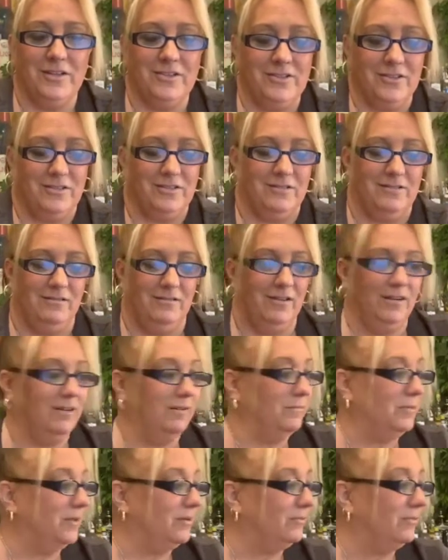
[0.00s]
I just,
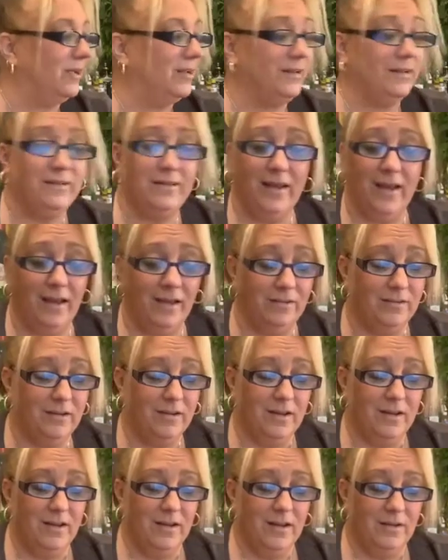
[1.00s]
I'm gonna write it
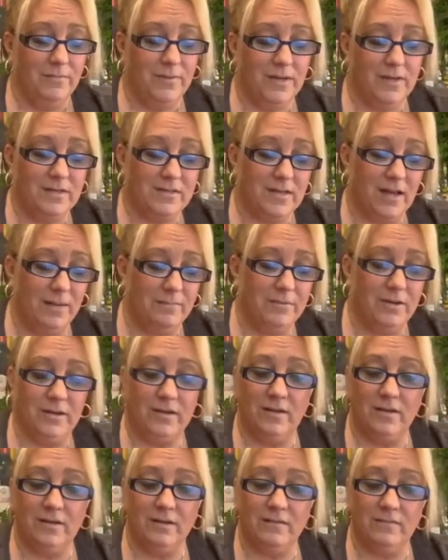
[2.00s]
down because I'm
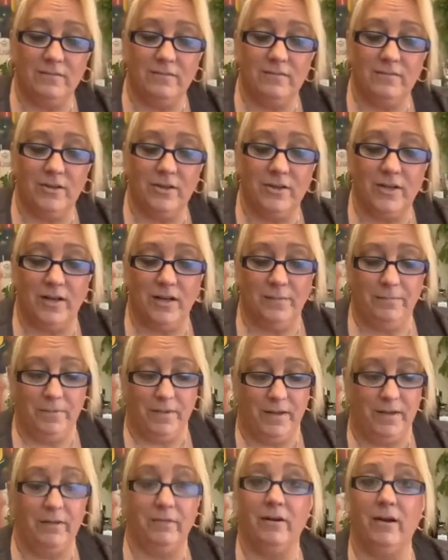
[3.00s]
gonna look it
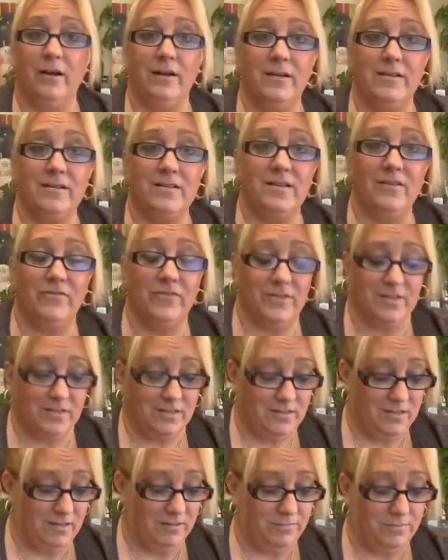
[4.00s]
up later on and see if it's
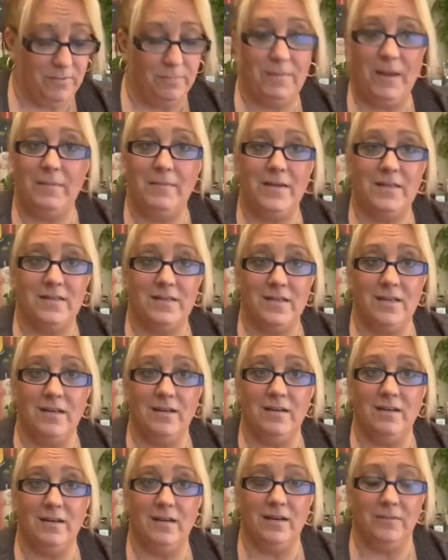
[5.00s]
still, maybe it's
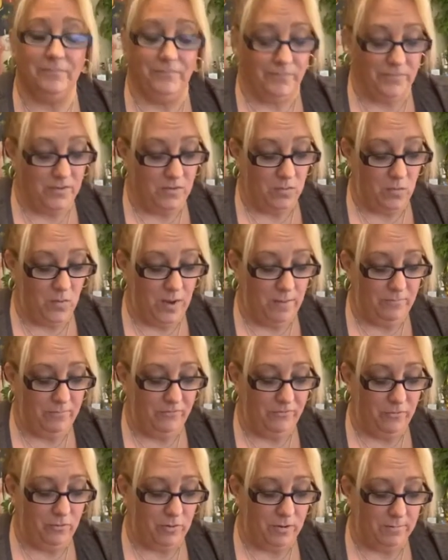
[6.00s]
in web
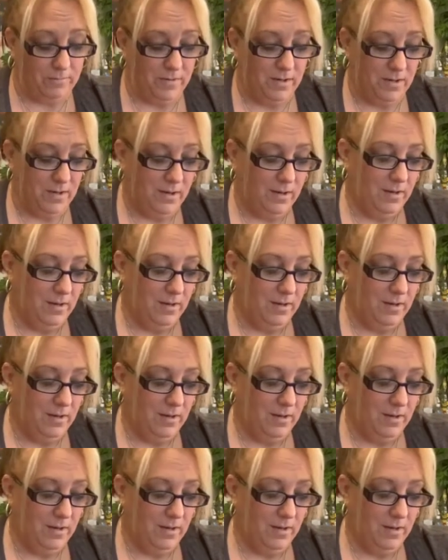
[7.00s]
form.